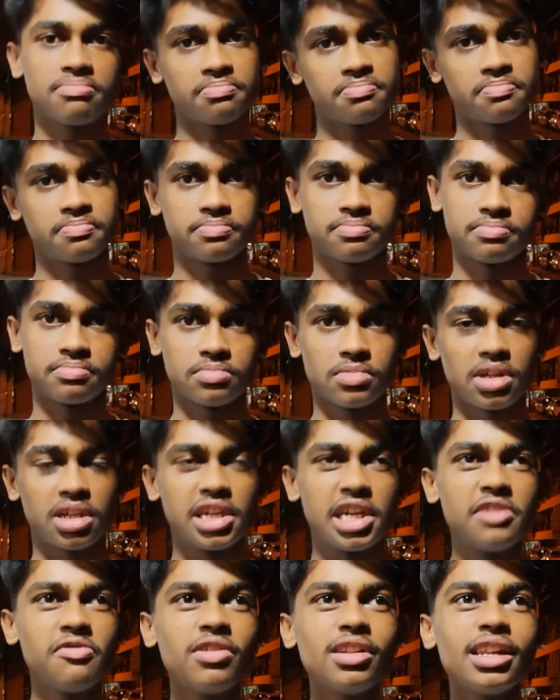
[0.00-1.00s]
Actually. Yeah.
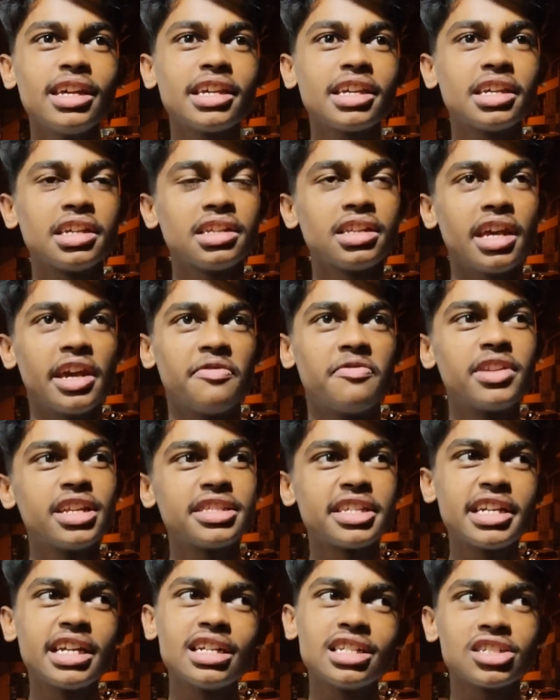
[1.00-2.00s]
Even like in
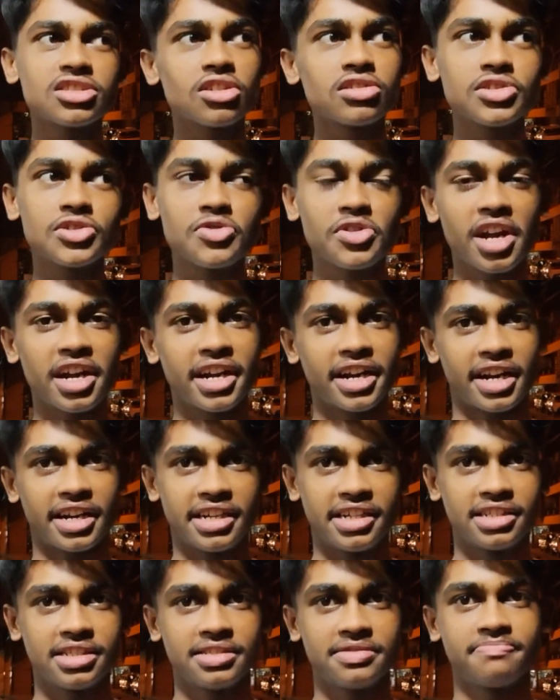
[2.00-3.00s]
every 3 days also you
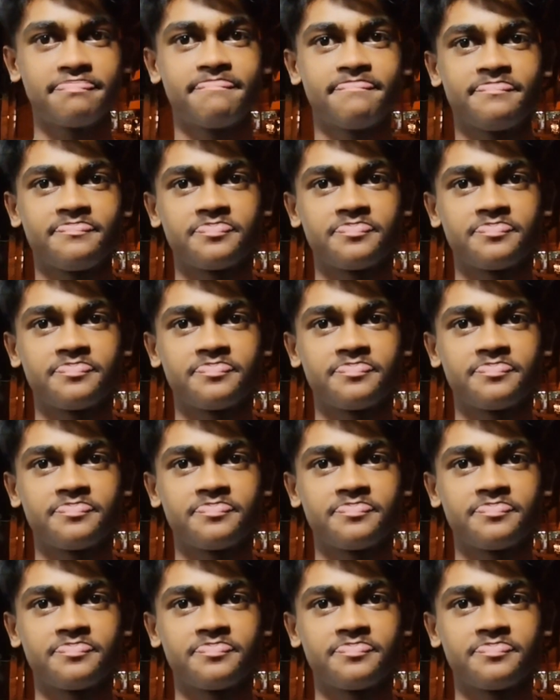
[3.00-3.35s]
can try it.